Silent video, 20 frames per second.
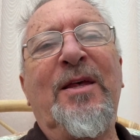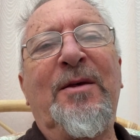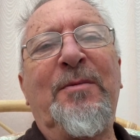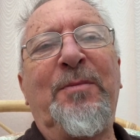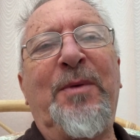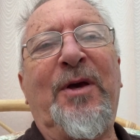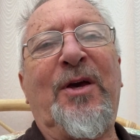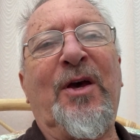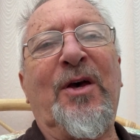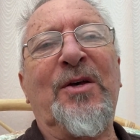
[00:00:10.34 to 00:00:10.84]

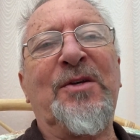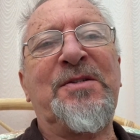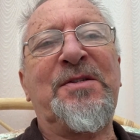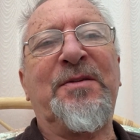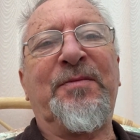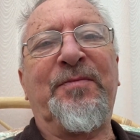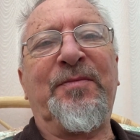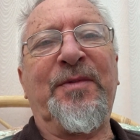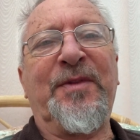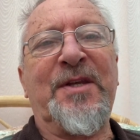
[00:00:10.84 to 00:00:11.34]

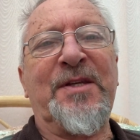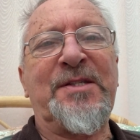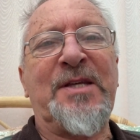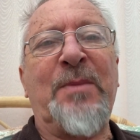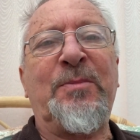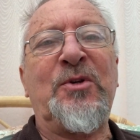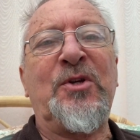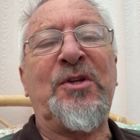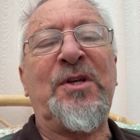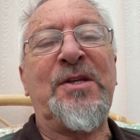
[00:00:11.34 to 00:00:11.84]
because the
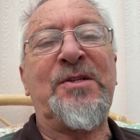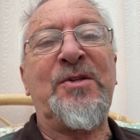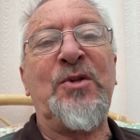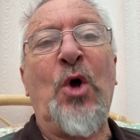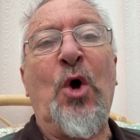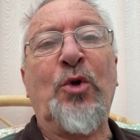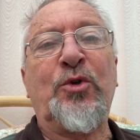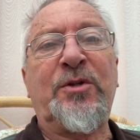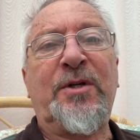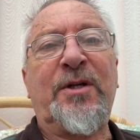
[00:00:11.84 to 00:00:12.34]
subject is
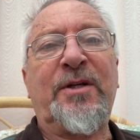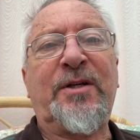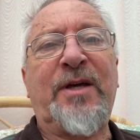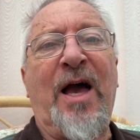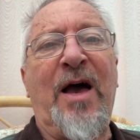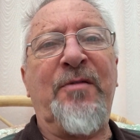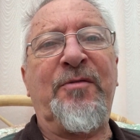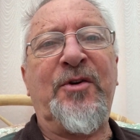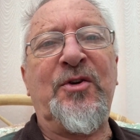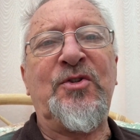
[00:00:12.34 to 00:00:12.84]
not
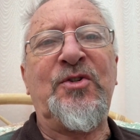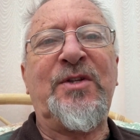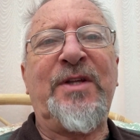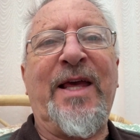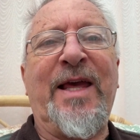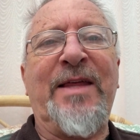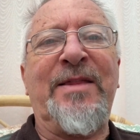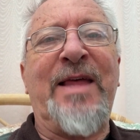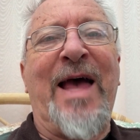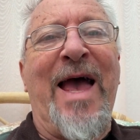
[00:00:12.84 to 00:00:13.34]
covered
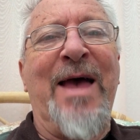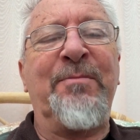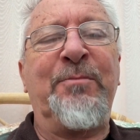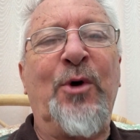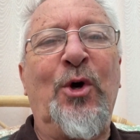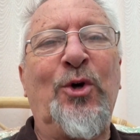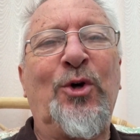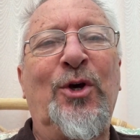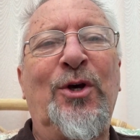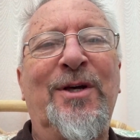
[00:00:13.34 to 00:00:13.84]
in the
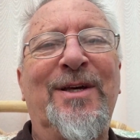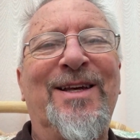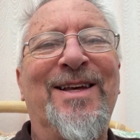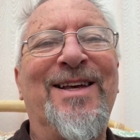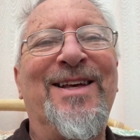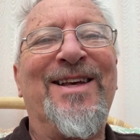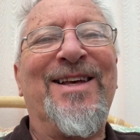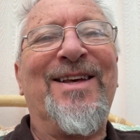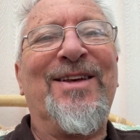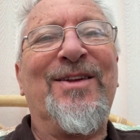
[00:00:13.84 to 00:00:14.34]
handbook.
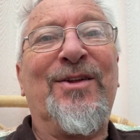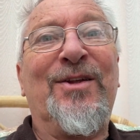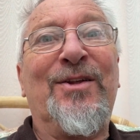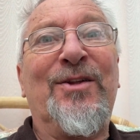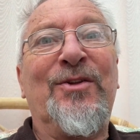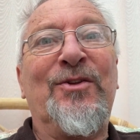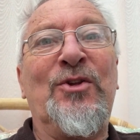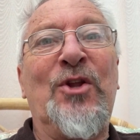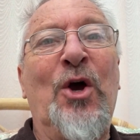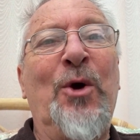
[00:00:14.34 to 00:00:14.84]

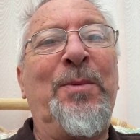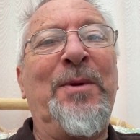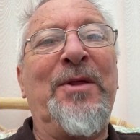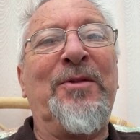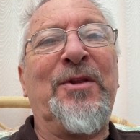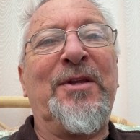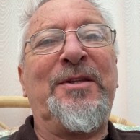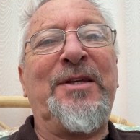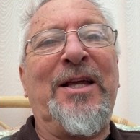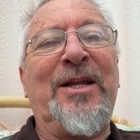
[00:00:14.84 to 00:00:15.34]
Nobody
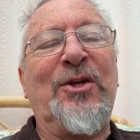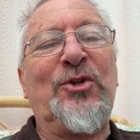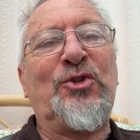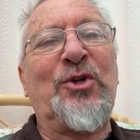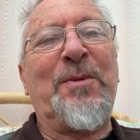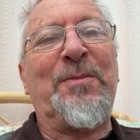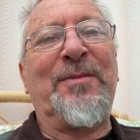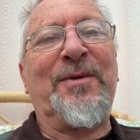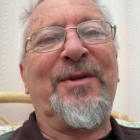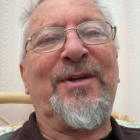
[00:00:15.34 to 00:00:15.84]
at the
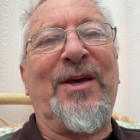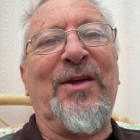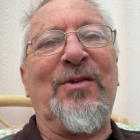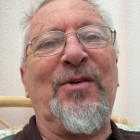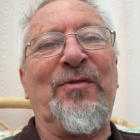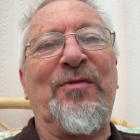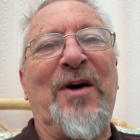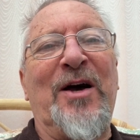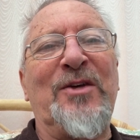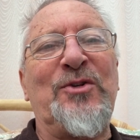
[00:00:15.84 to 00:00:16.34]
dealership can
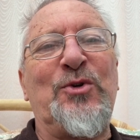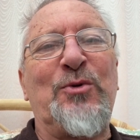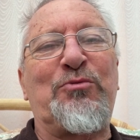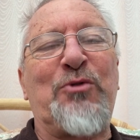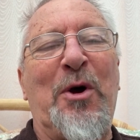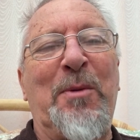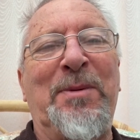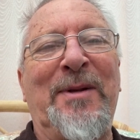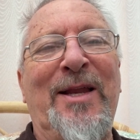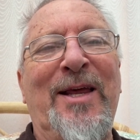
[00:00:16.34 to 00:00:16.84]
advise you
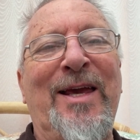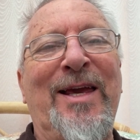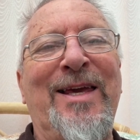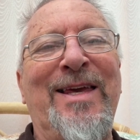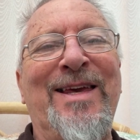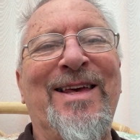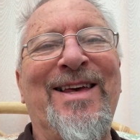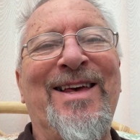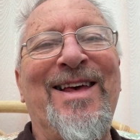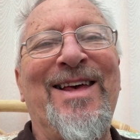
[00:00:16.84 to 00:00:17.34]

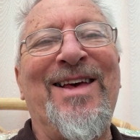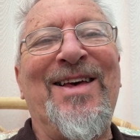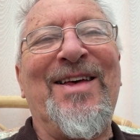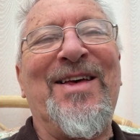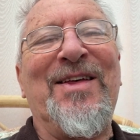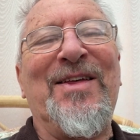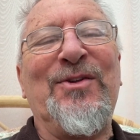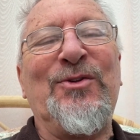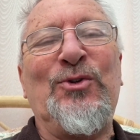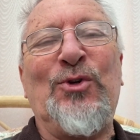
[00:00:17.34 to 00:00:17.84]
properly.
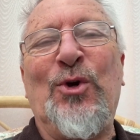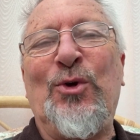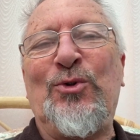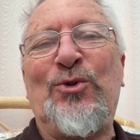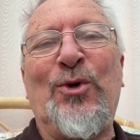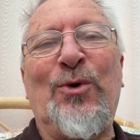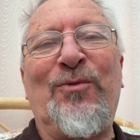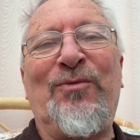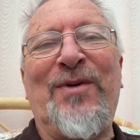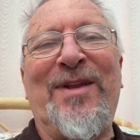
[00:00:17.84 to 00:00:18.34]

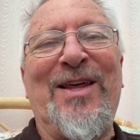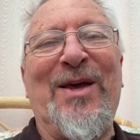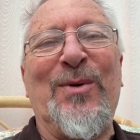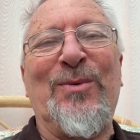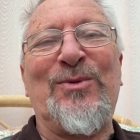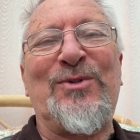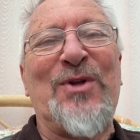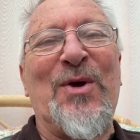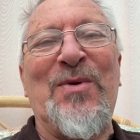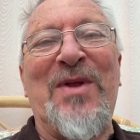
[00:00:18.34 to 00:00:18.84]
YouTube
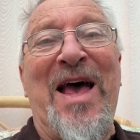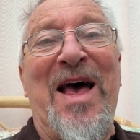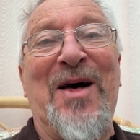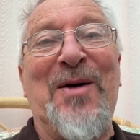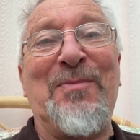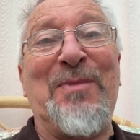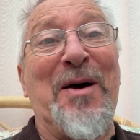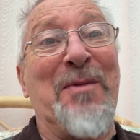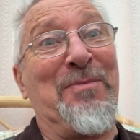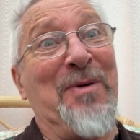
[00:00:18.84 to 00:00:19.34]
videos don't
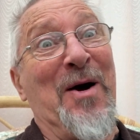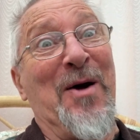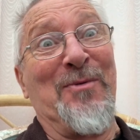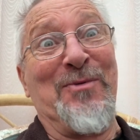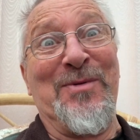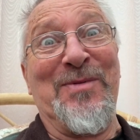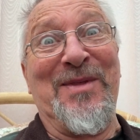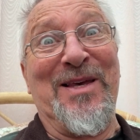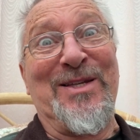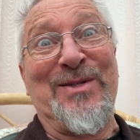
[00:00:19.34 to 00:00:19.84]
help
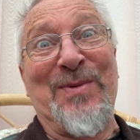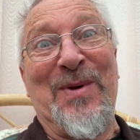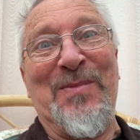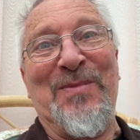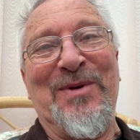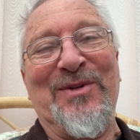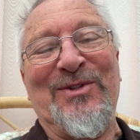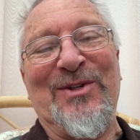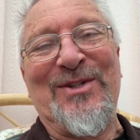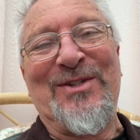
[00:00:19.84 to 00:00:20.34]
apart from this
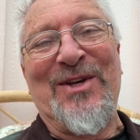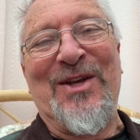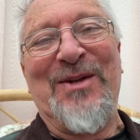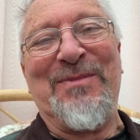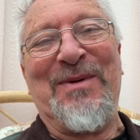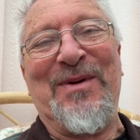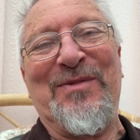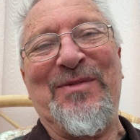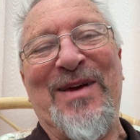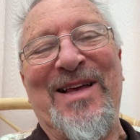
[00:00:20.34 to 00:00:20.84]
one, which is going
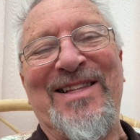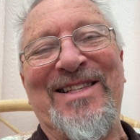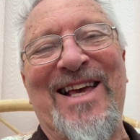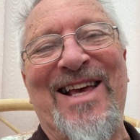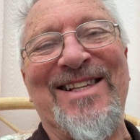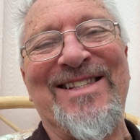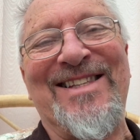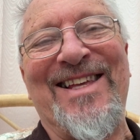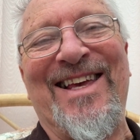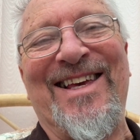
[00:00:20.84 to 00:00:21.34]
to be
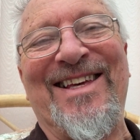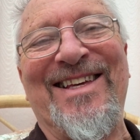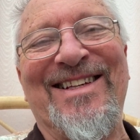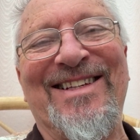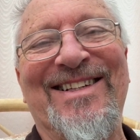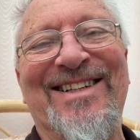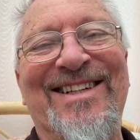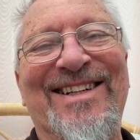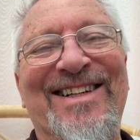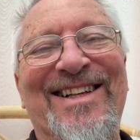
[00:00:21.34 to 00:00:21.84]
fantastic.
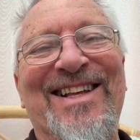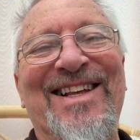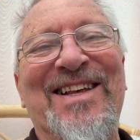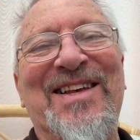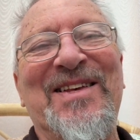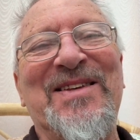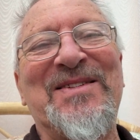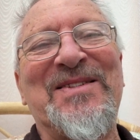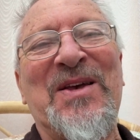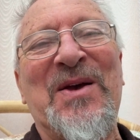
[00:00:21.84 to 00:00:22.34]

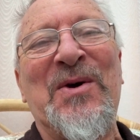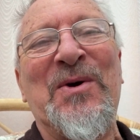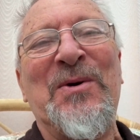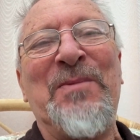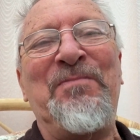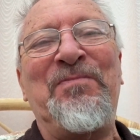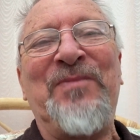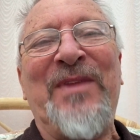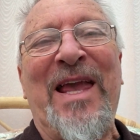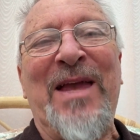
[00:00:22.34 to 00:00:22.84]

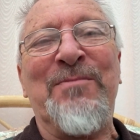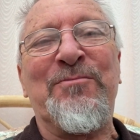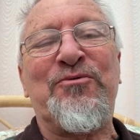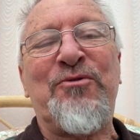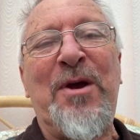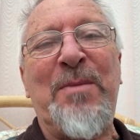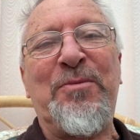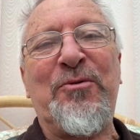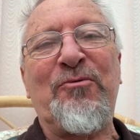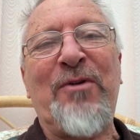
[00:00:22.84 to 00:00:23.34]
So in
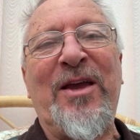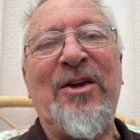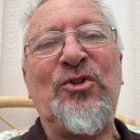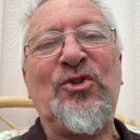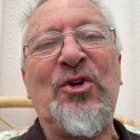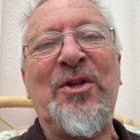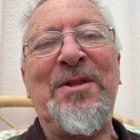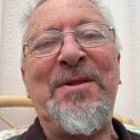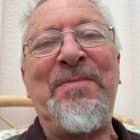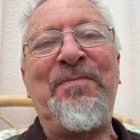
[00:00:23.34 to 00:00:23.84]

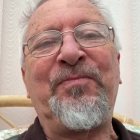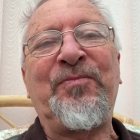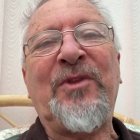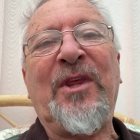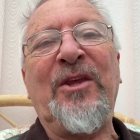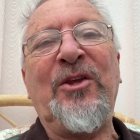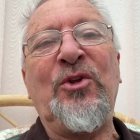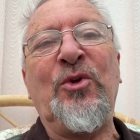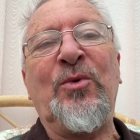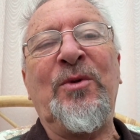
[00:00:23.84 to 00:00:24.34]
preparation,
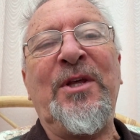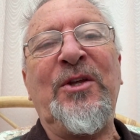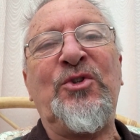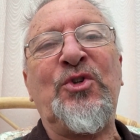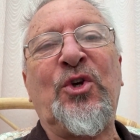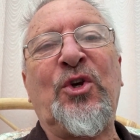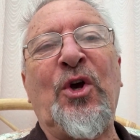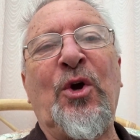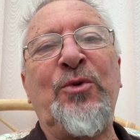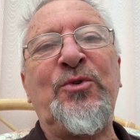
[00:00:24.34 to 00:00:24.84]
you need
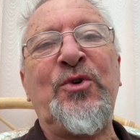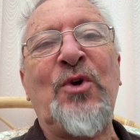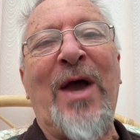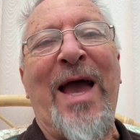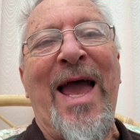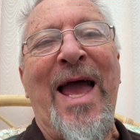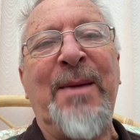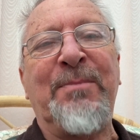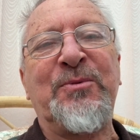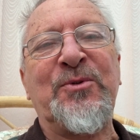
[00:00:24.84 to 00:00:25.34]
to go to
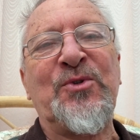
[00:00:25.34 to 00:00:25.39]
your app